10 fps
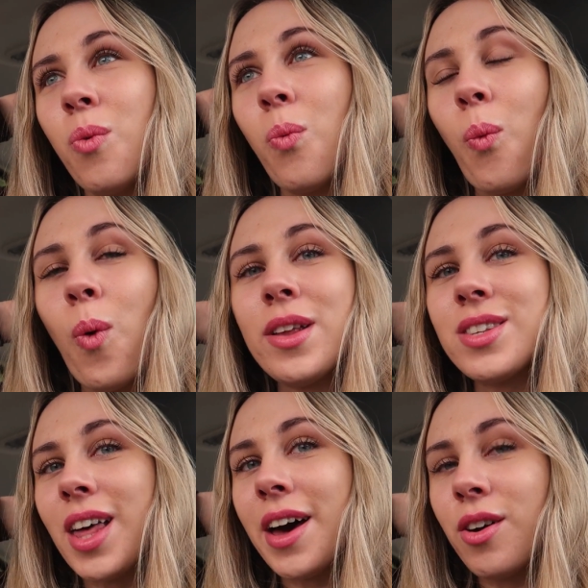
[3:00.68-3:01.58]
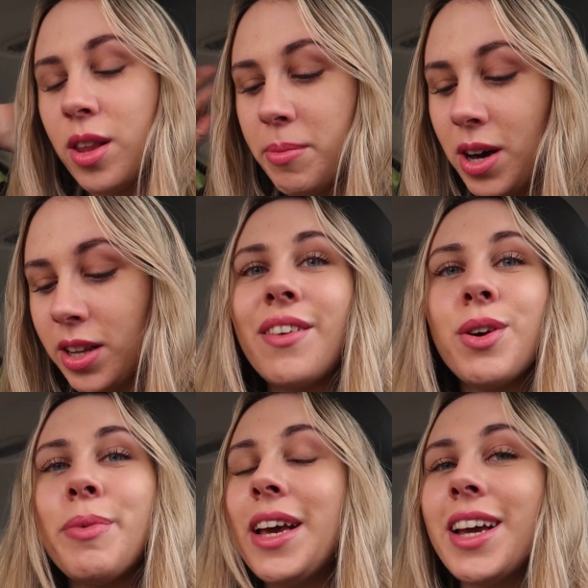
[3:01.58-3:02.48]
what's that all about? We have our
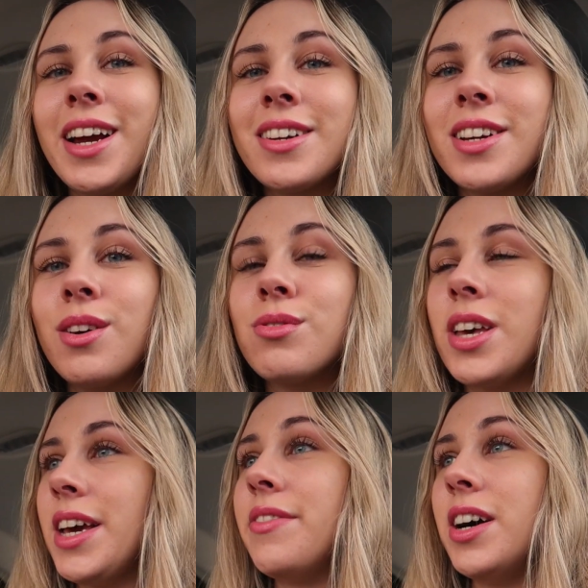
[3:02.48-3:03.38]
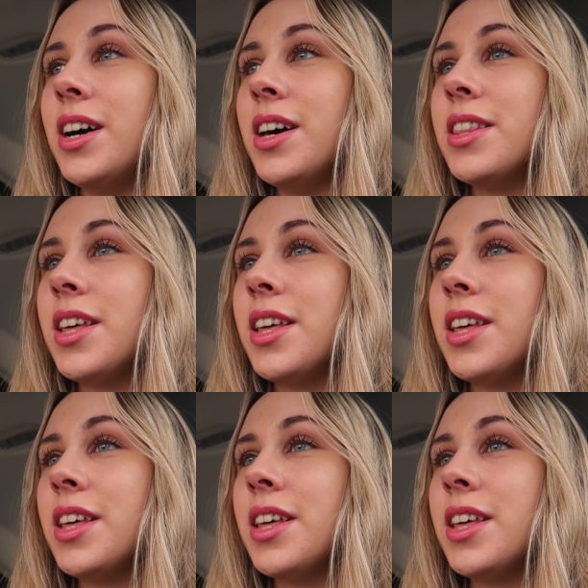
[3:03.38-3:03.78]
main character who's Ava,